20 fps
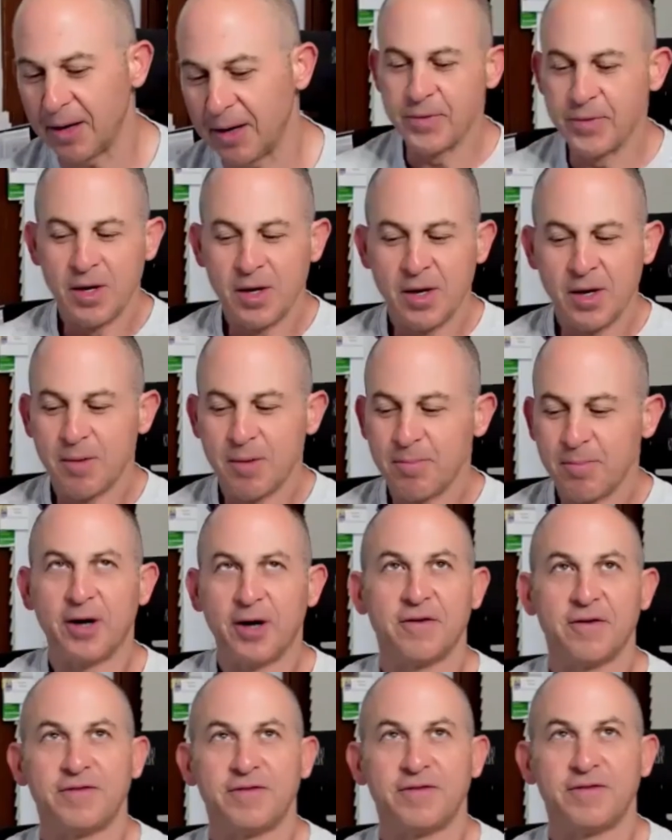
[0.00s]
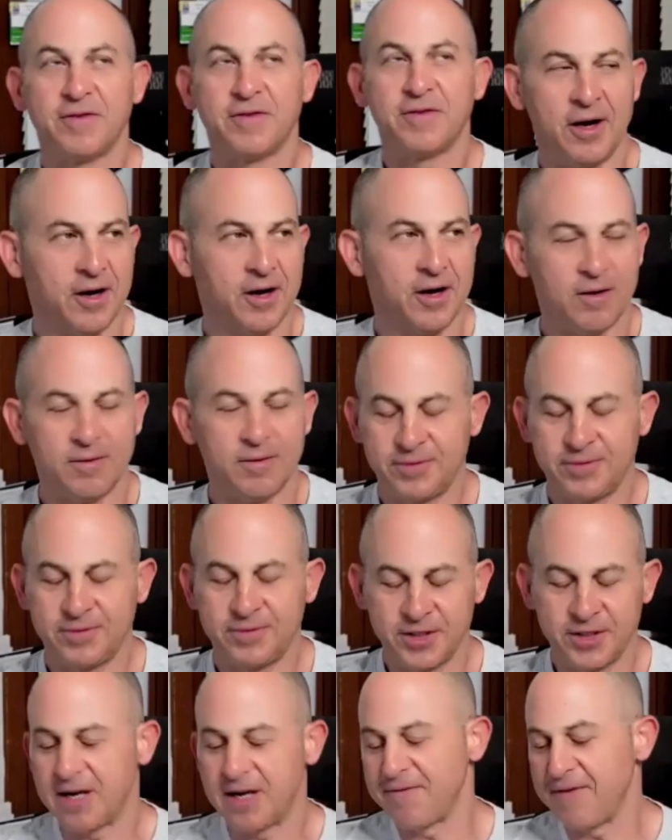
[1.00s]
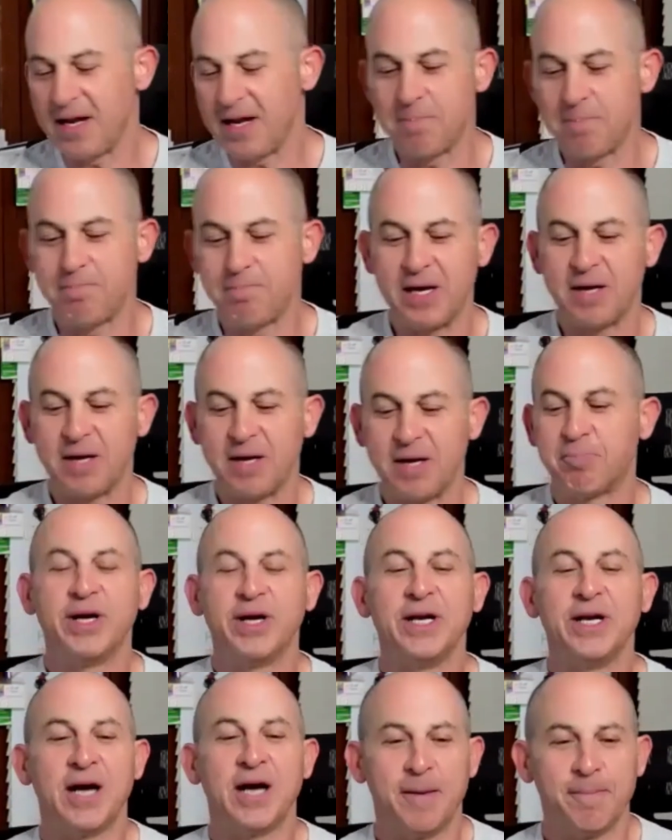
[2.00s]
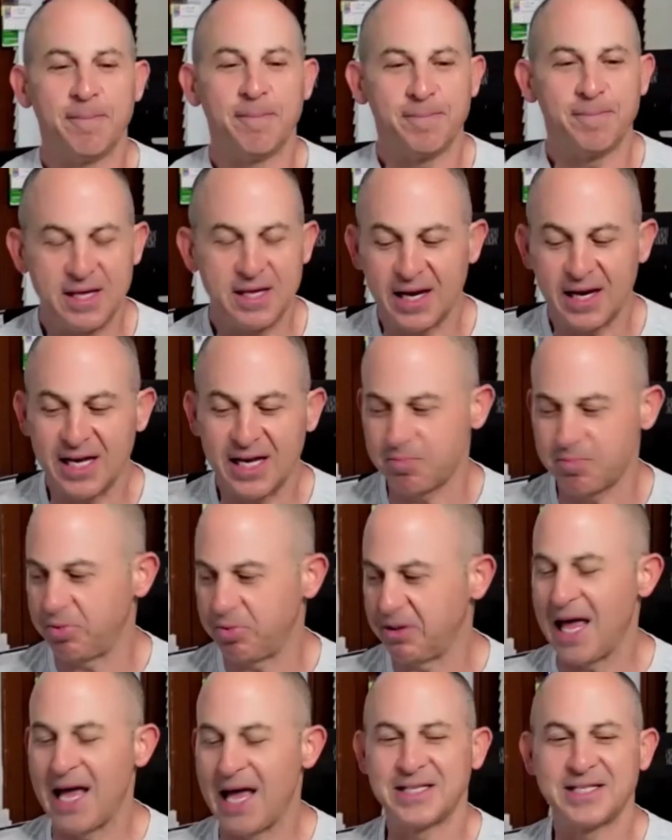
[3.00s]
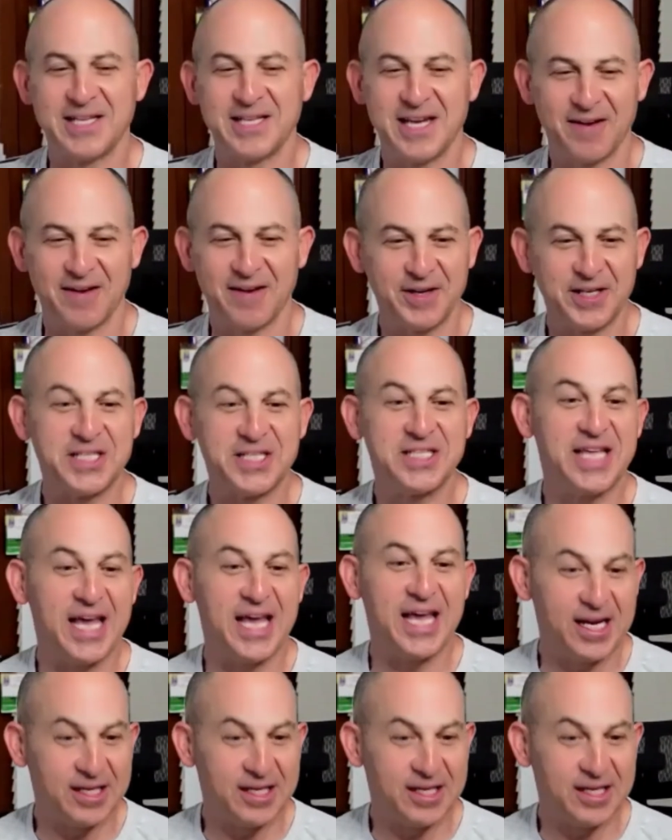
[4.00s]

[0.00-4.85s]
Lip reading: part of, I don't know, just think of any big print company that has plants in every state.